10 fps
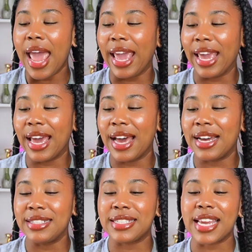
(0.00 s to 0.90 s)

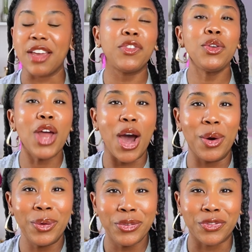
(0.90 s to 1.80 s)
And if you
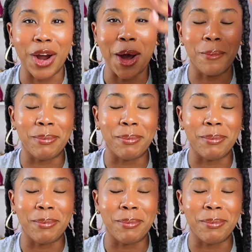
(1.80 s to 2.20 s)
know from,